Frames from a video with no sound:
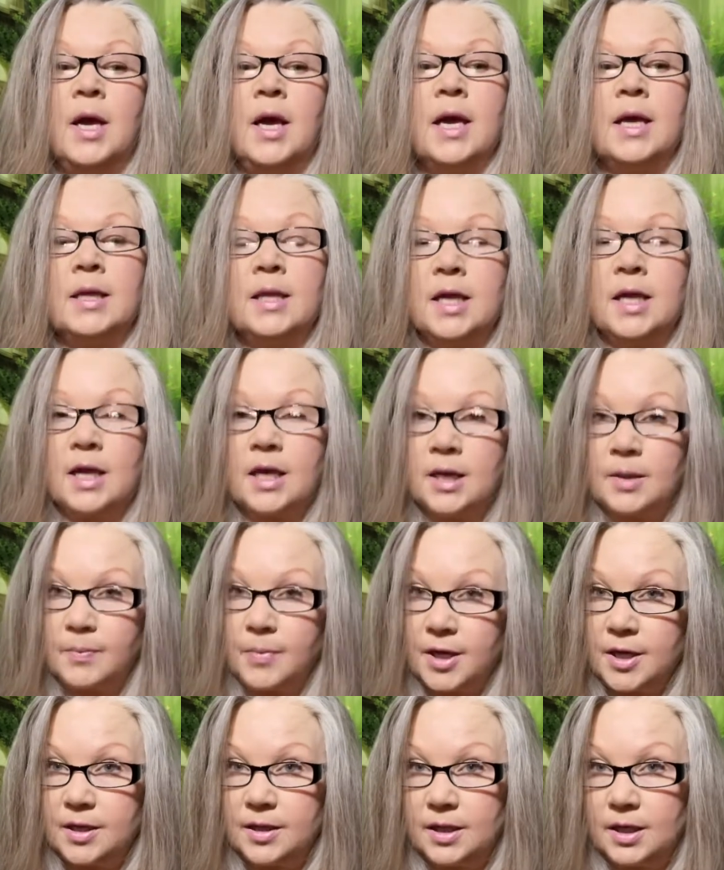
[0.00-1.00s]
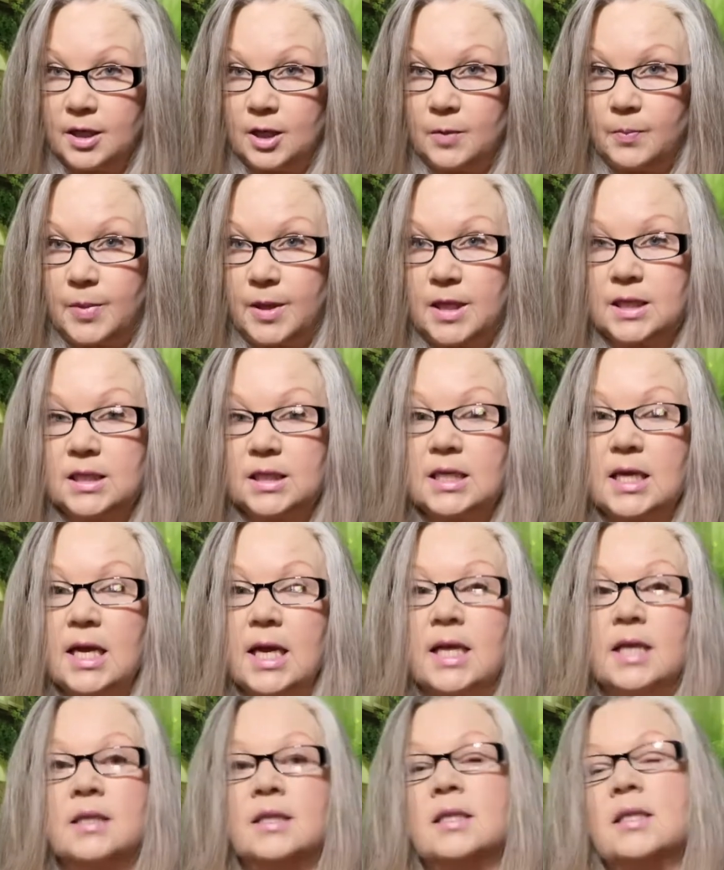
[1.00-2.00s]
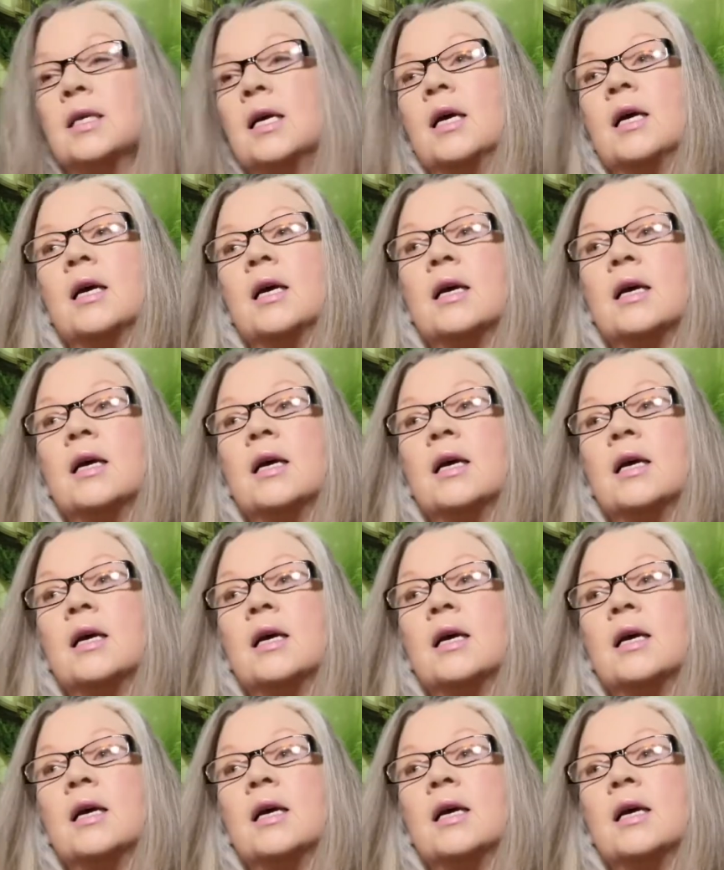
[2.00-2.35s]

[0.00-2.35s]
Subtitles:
and they can be a little bit intense.